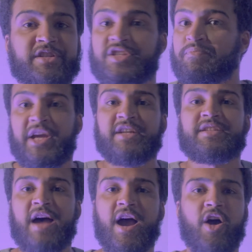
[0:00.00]
just pick a
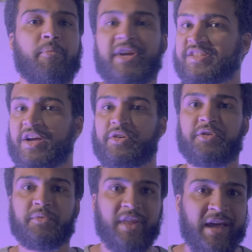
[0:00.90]
style. Pick a style
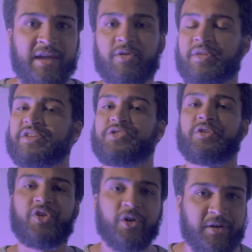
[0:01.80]
you like or that you're
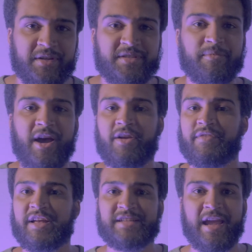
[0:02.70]
curious about, if
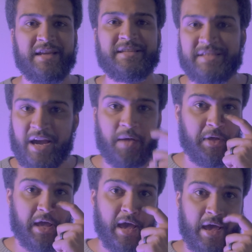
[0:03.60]
that's hazy
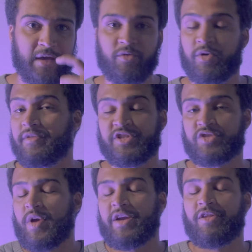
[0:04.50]
IPA or if it's
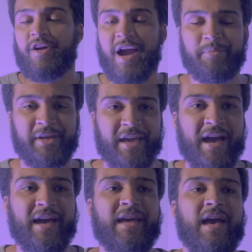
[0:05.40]
just regular
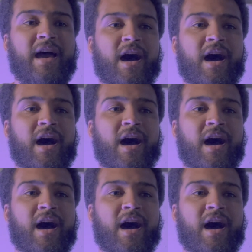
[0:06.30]
IPA.